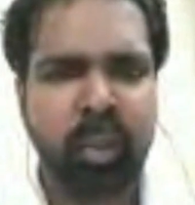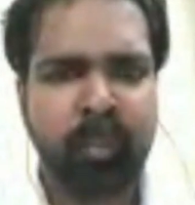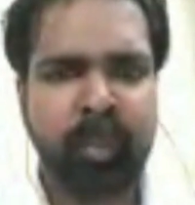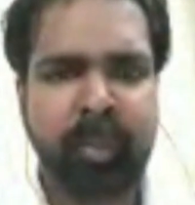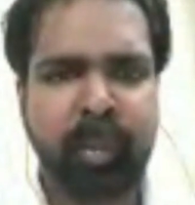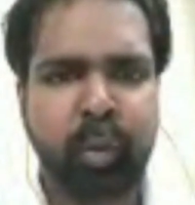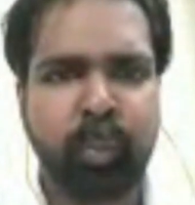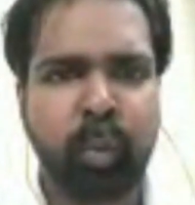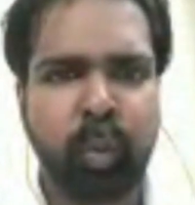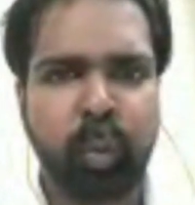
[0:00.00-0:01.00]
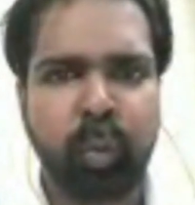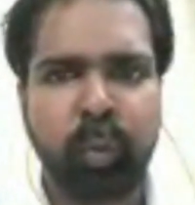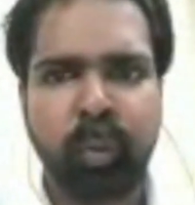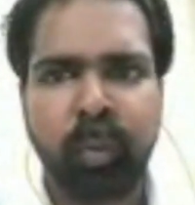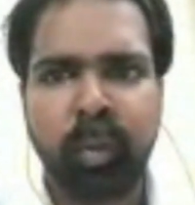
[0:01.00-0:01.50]
maybe tomorrow
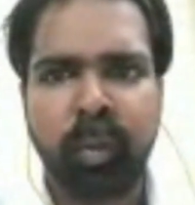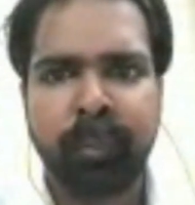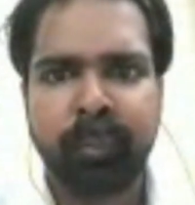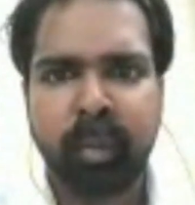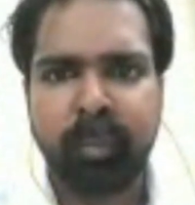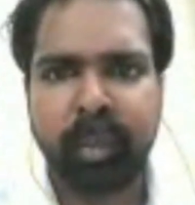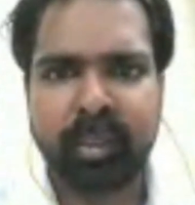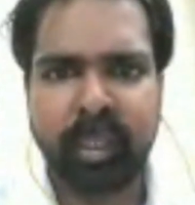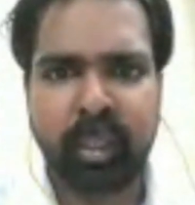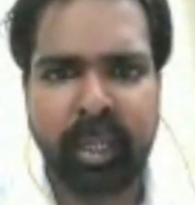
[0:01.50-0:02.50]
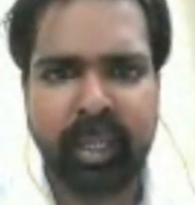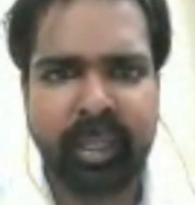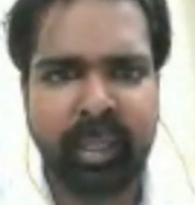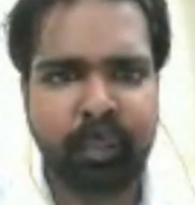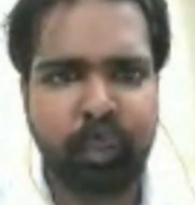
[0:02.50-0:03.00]
because I
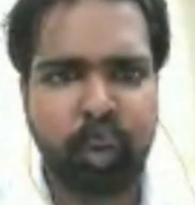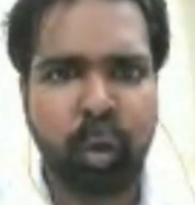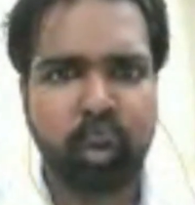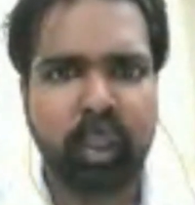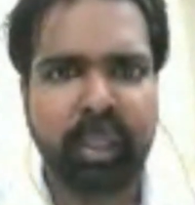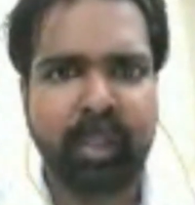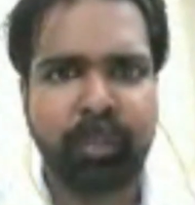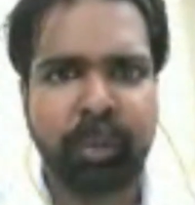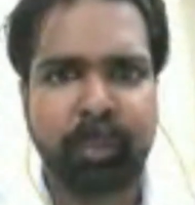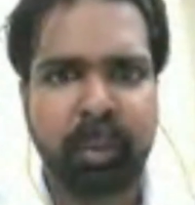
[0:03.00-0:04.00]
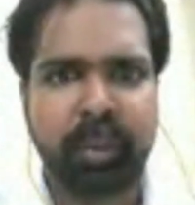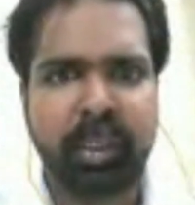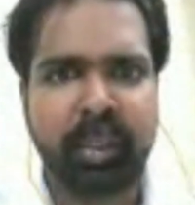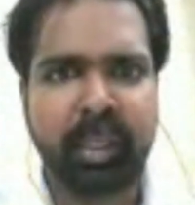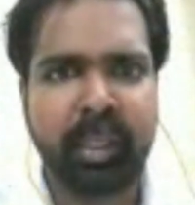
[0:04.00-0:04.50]
kind of forgot the name of the
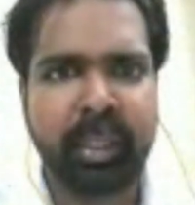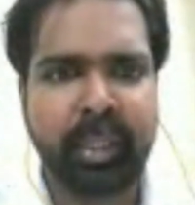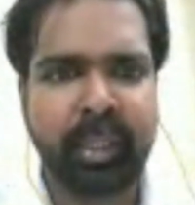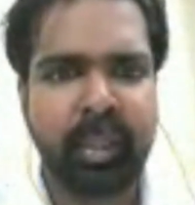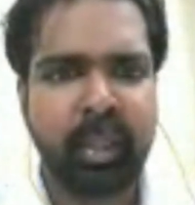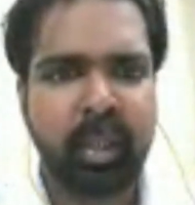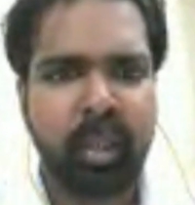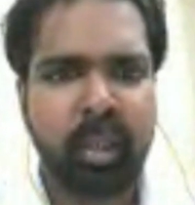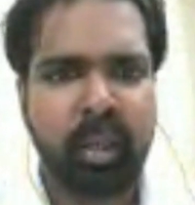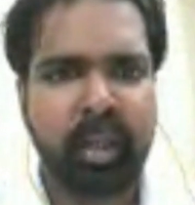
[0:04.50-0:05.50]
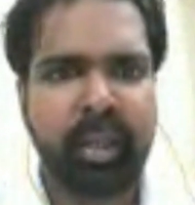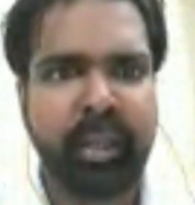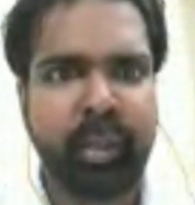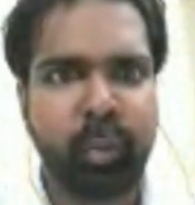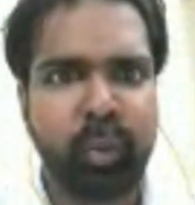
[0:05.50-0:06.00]
person that he
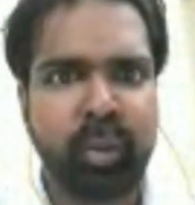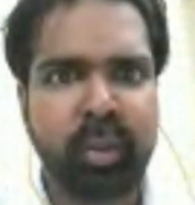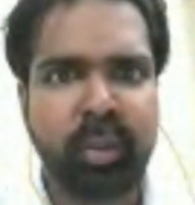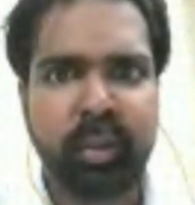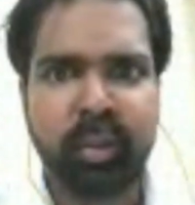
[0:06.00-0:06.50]
ridicules.